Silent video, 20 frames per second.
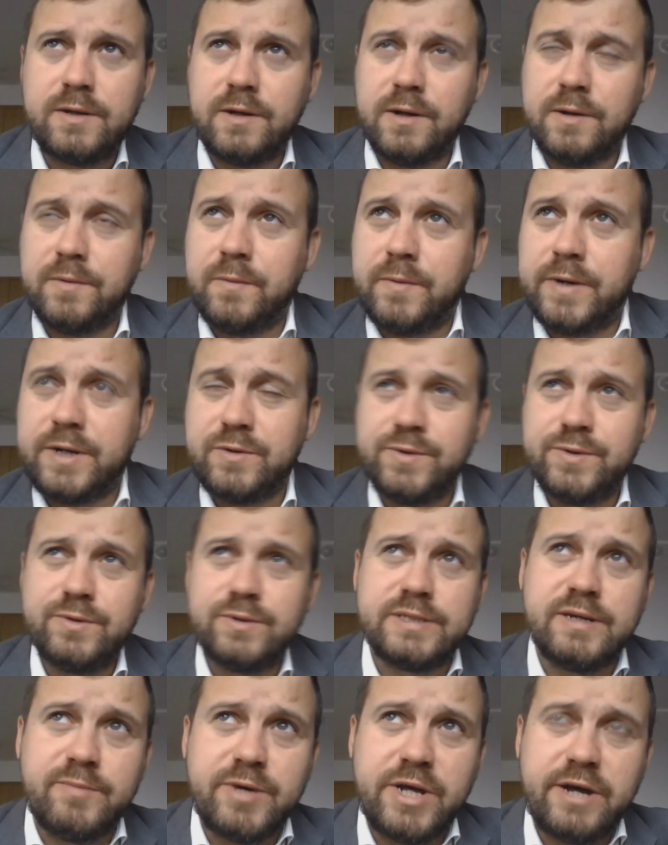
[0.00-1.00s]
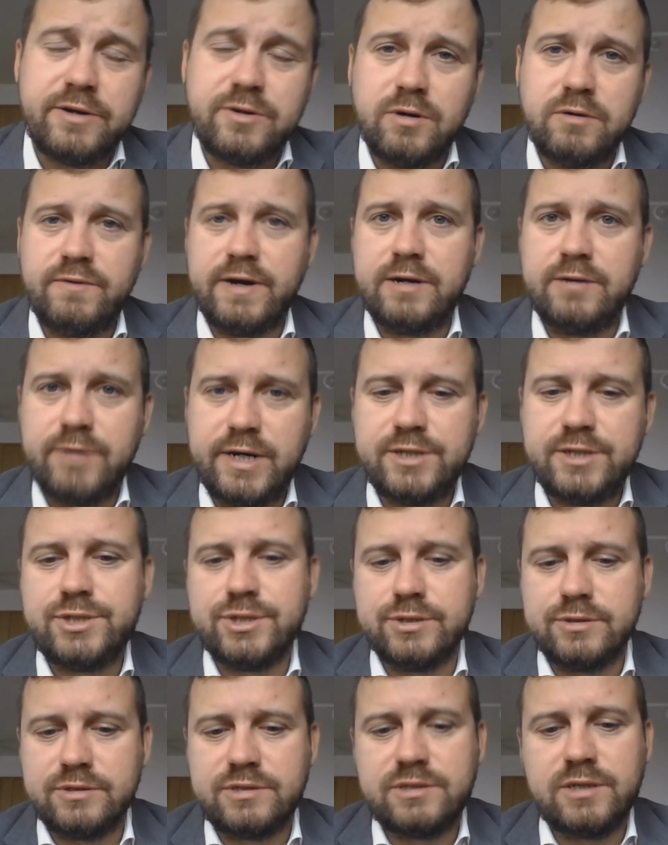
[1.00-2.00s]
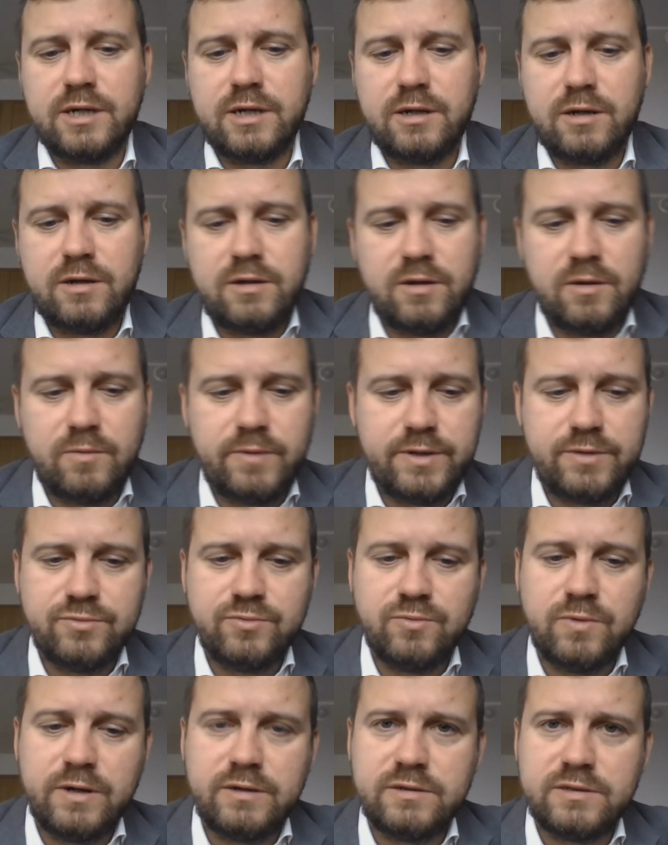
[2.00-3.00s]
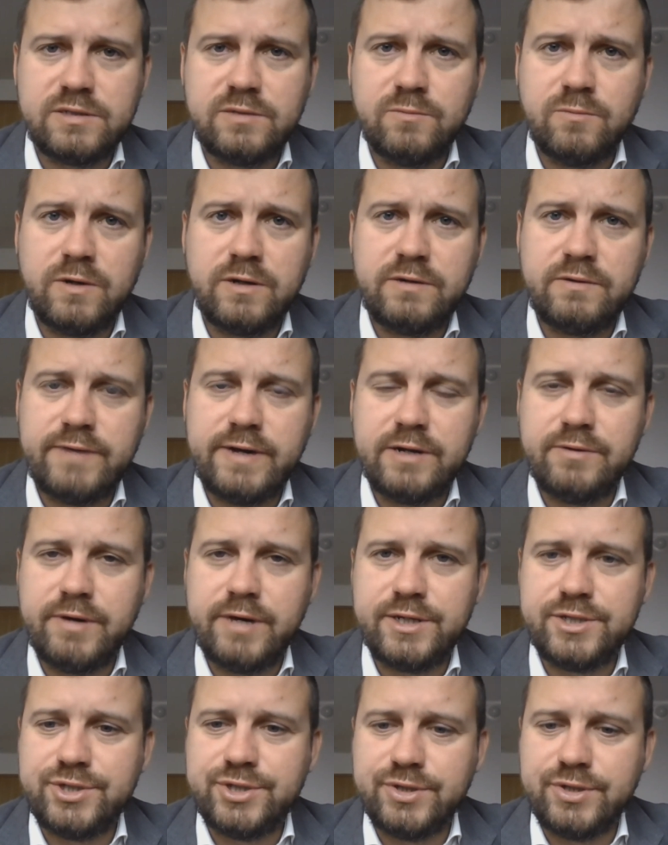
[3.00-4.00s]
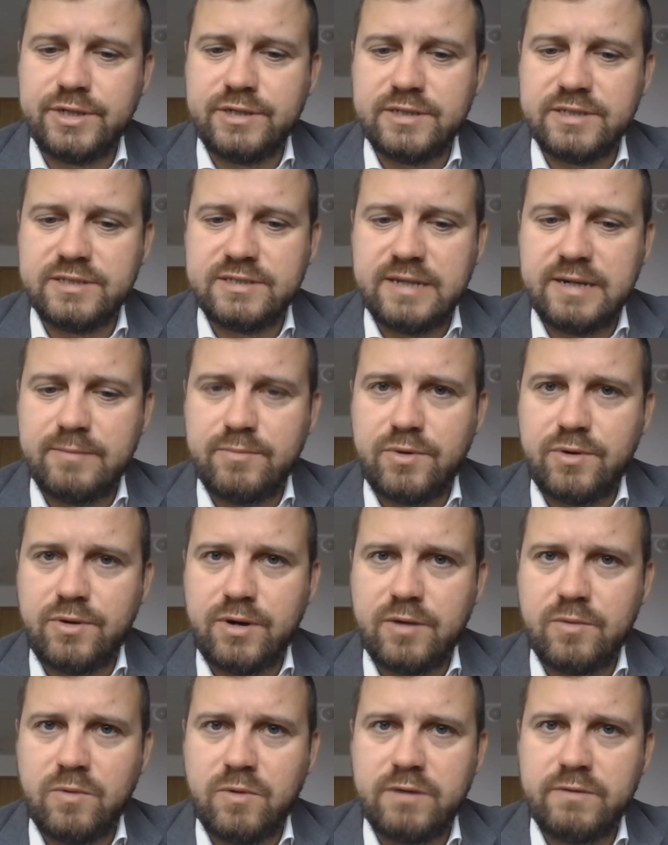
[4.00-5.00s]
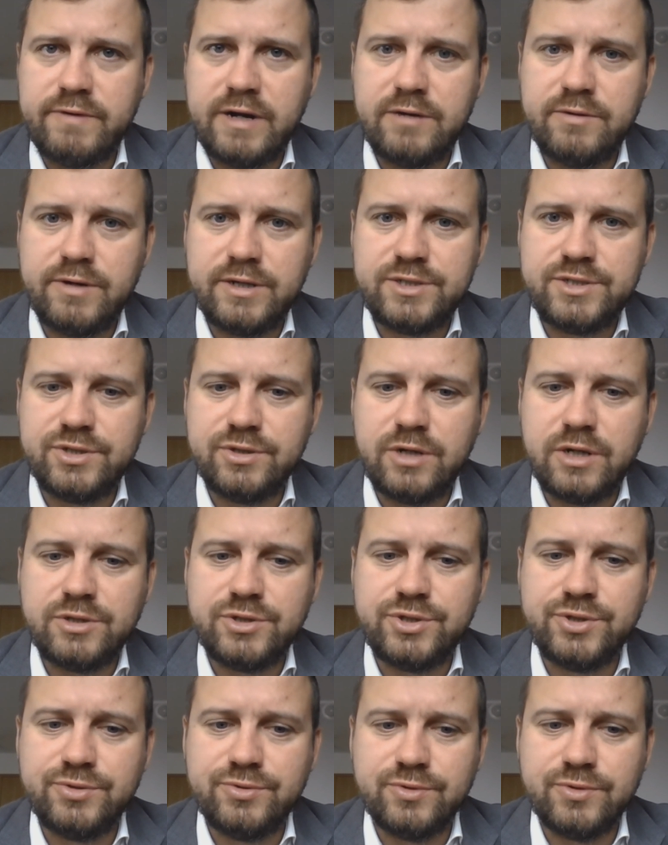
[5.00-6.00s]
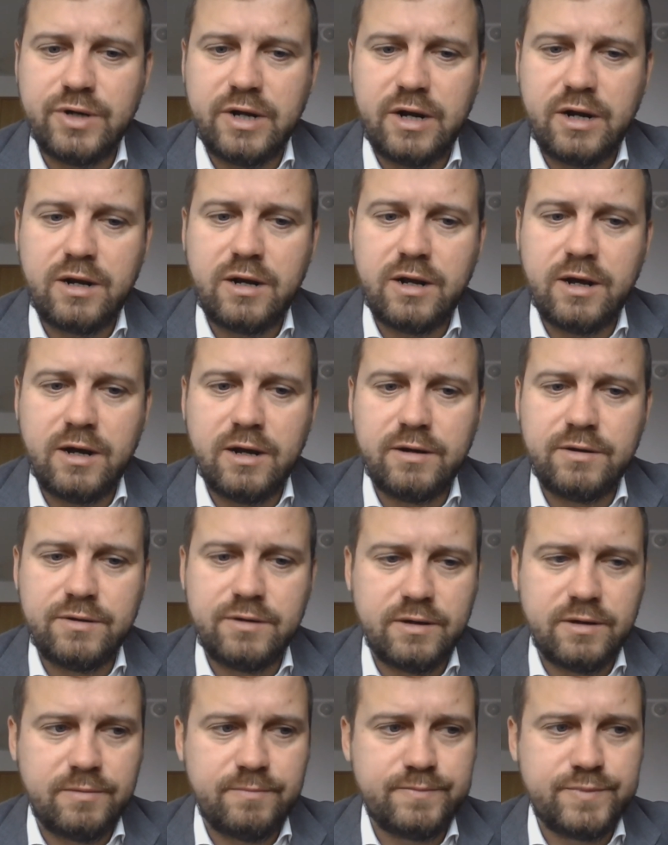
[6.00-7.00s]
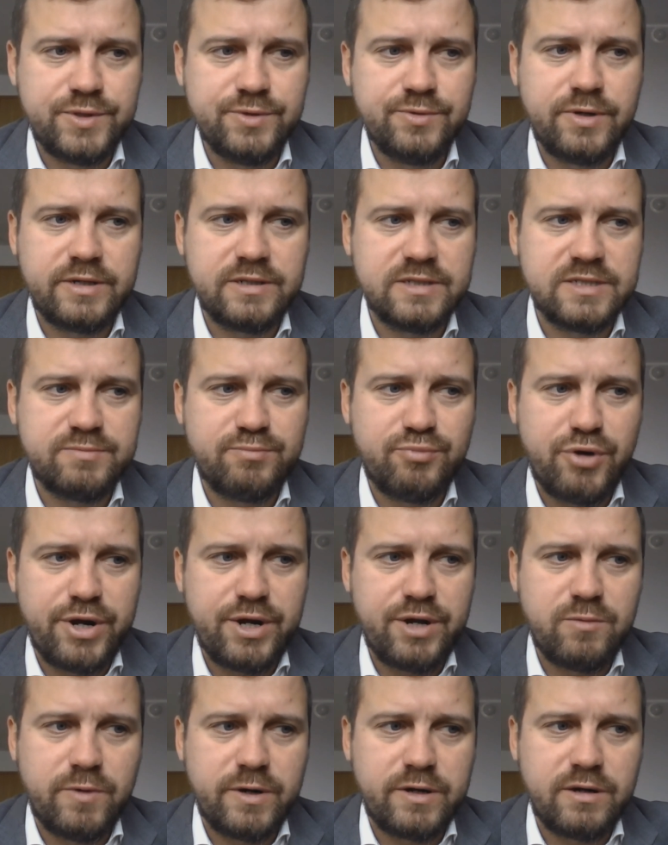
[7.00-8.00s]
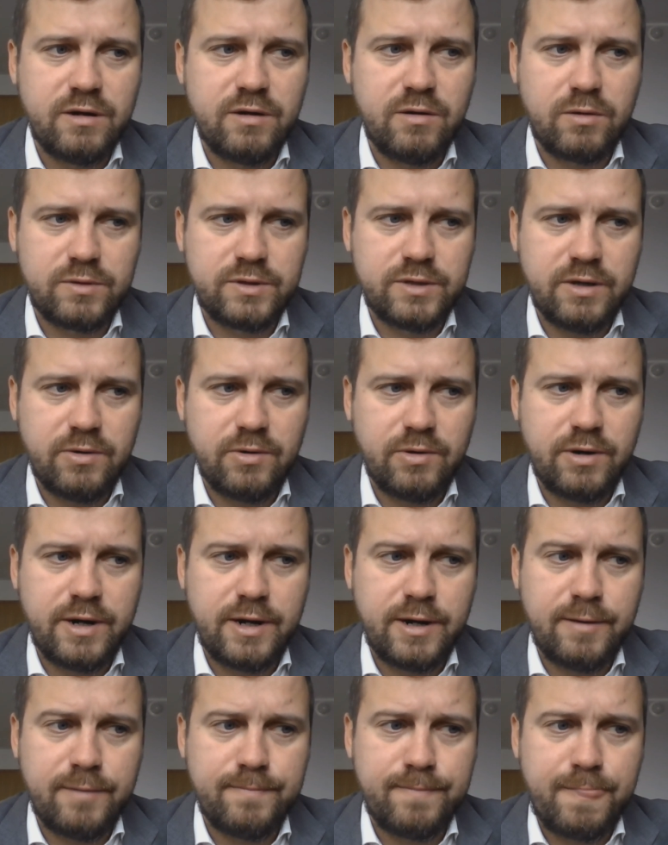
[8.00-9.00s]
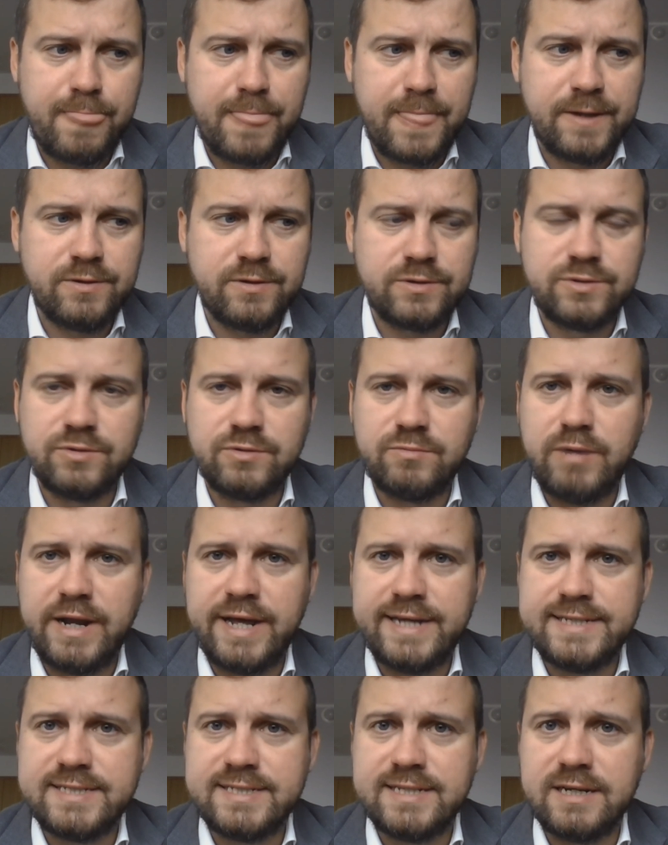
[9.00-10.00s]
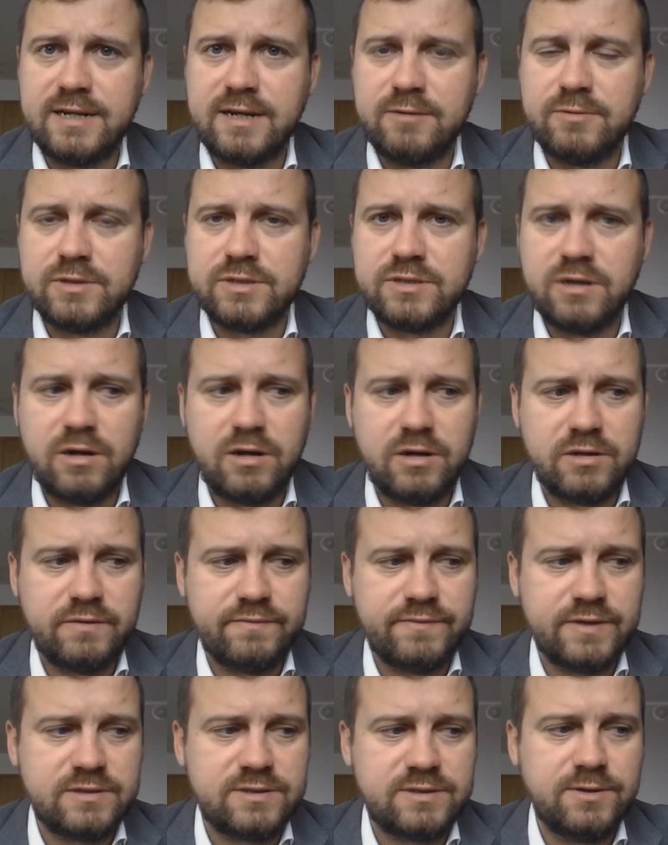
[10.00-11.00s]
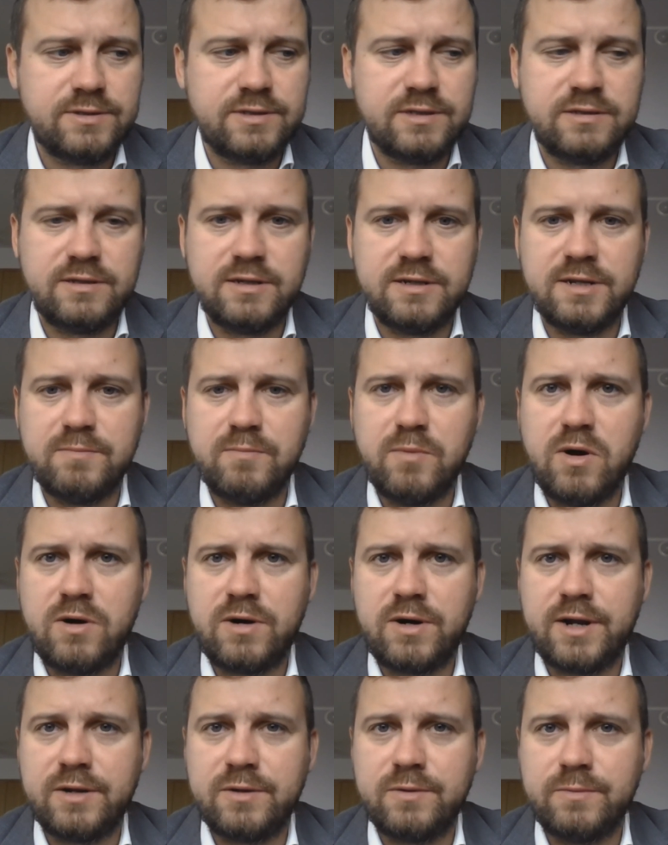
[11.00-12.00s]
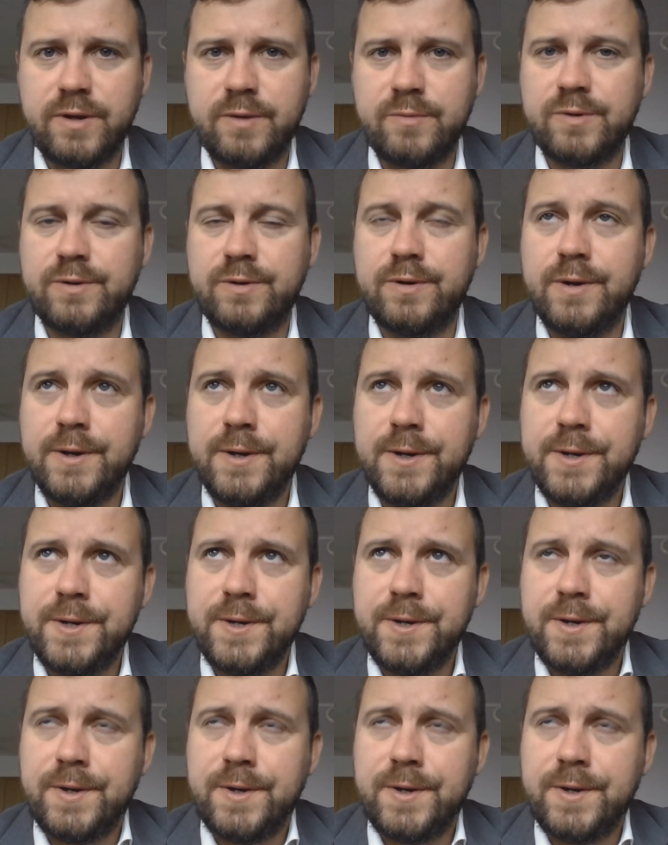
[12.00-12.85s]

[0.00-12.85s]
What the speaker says: We do semi-annual valuations, and we do one valuation in December and one valuation in June. And during the spring, when the lockdown took place and there was a lot of uncertainty in the market, we were